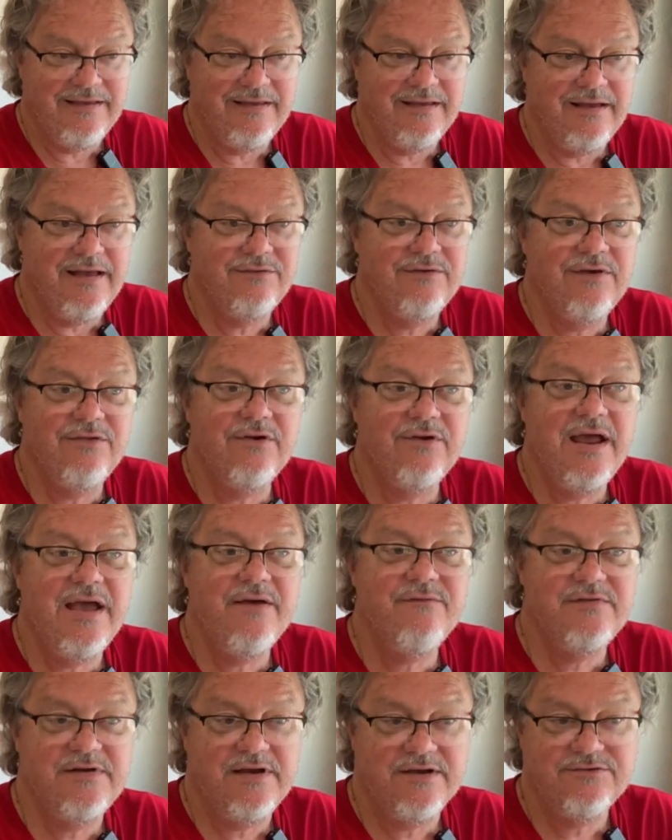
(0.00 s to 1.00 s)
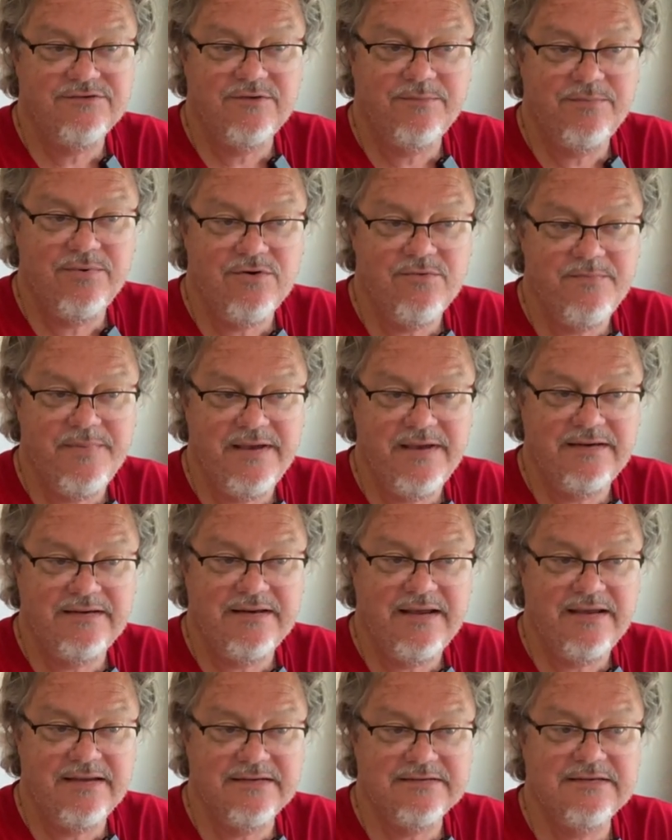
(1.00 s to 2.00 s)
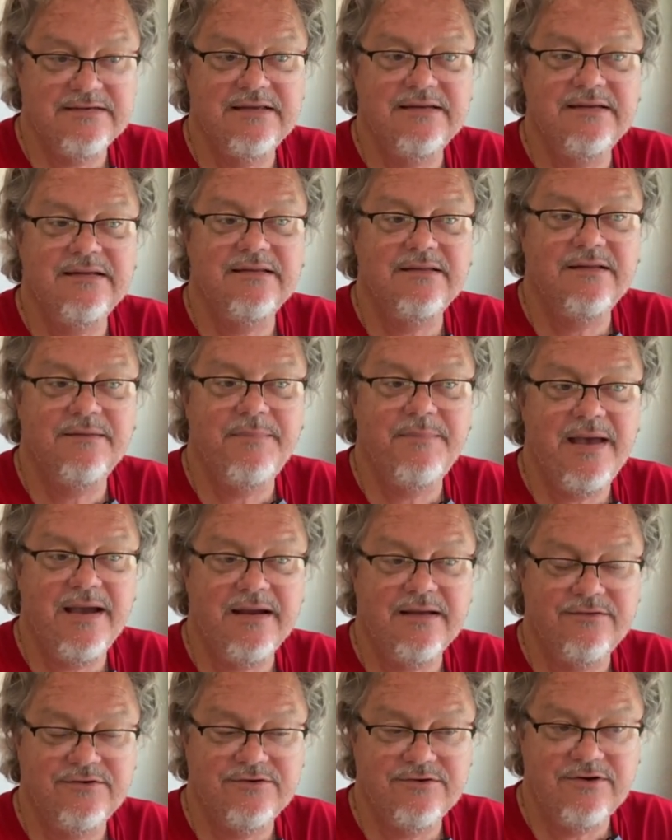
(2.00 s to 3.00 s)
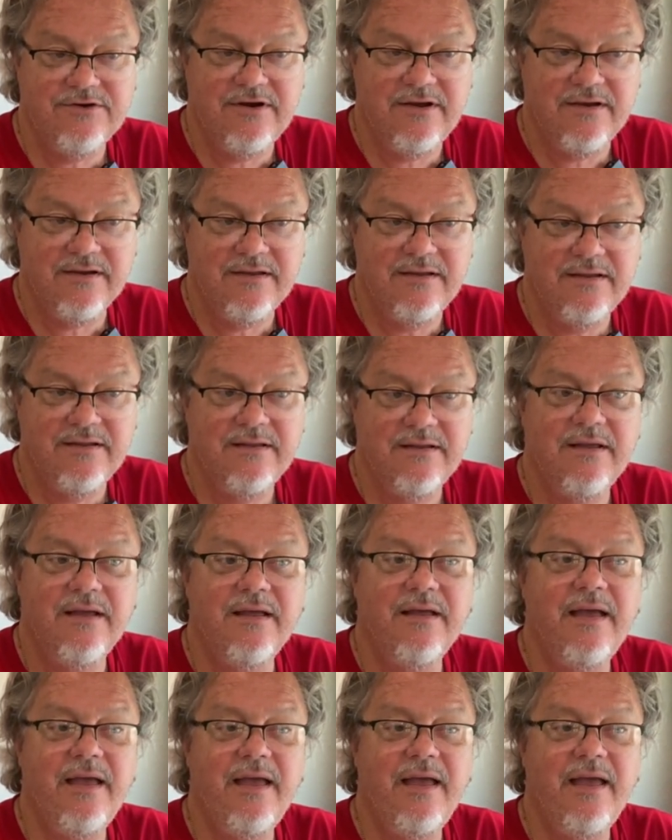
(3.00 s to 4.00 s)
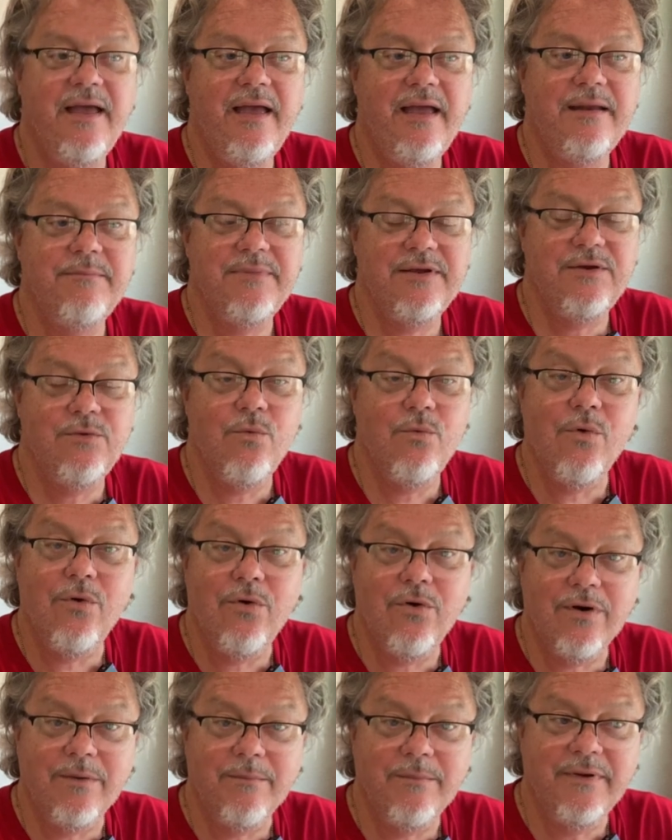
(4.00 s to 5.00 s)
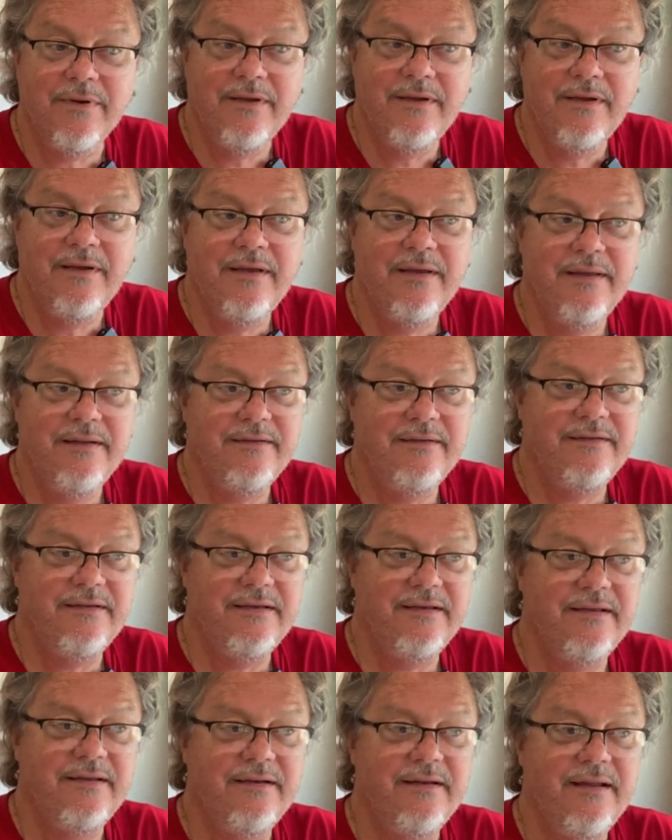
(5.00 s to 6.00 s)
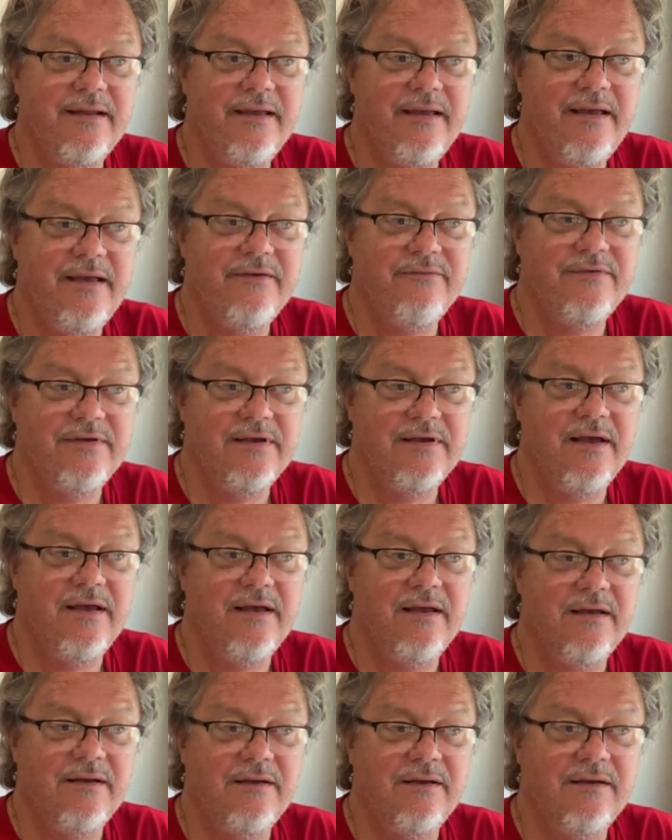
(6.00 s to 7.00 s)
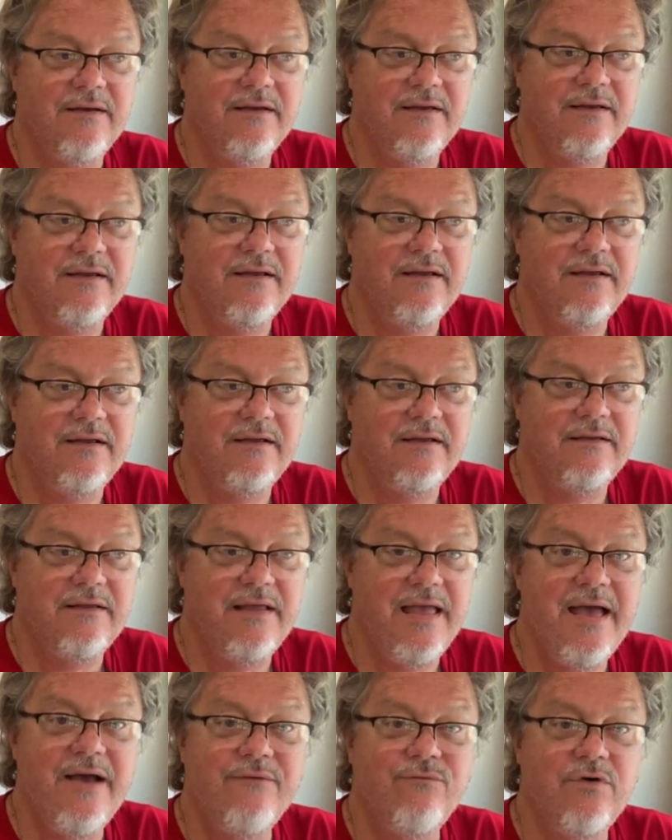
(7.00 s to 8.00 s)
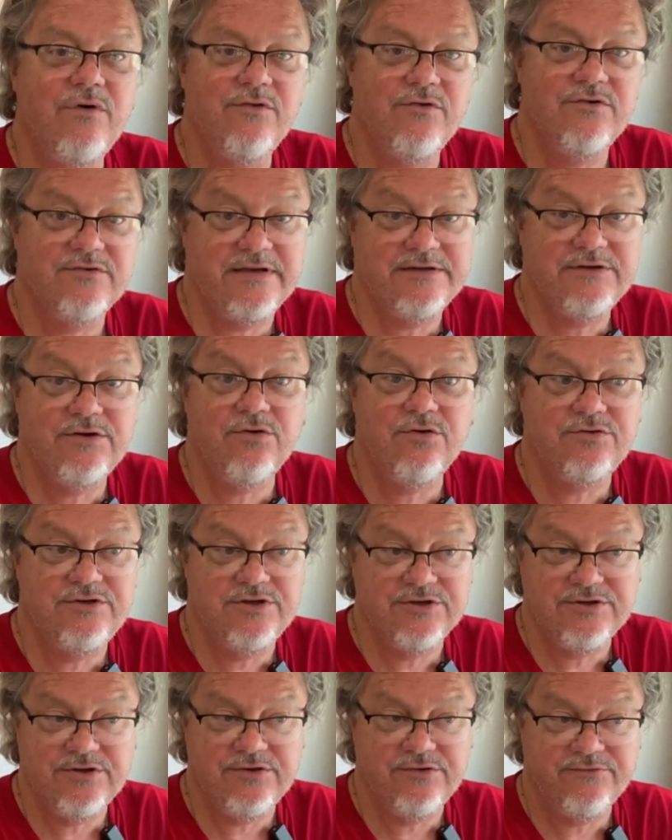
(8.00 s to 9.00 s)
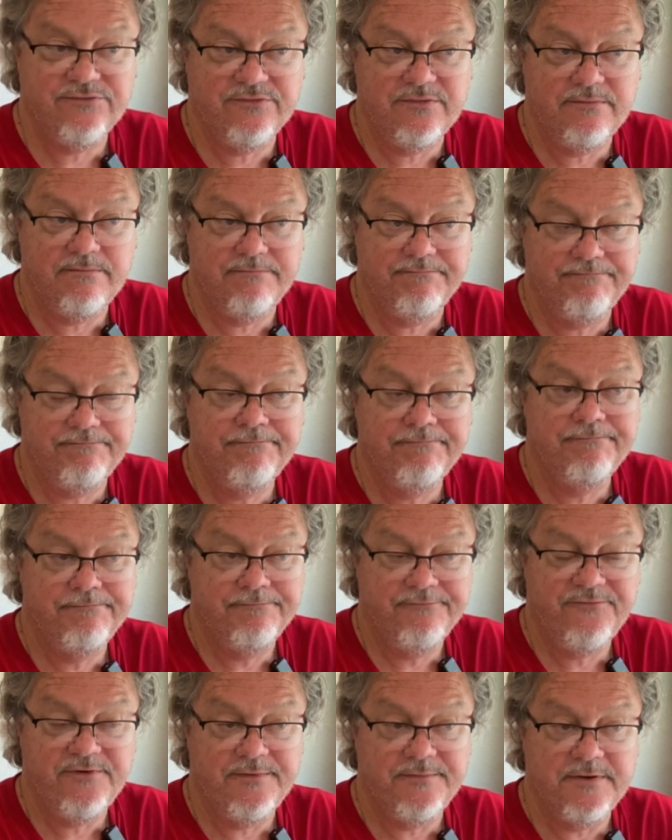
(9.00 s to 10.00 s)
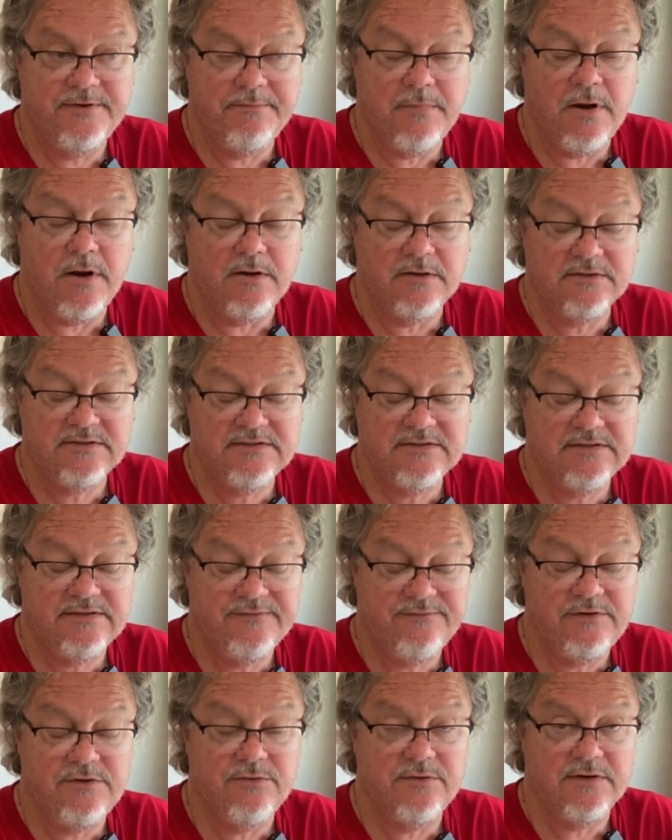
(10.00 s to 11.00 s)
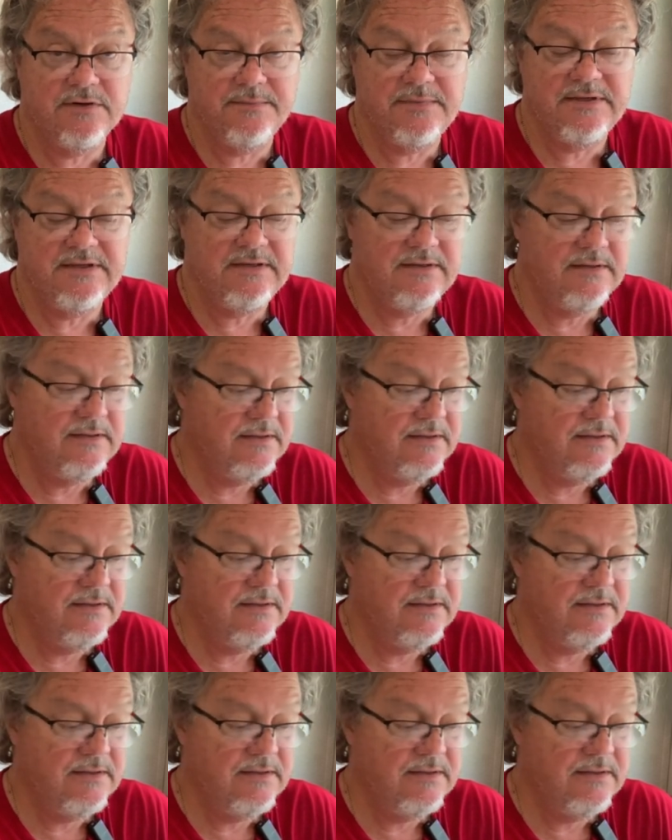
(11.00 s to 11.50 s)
I'd rather have an extra propane tank sitting in the back of the truck and be warm than having I, I have one of those I told you so's from from the boss, if you know what I mean.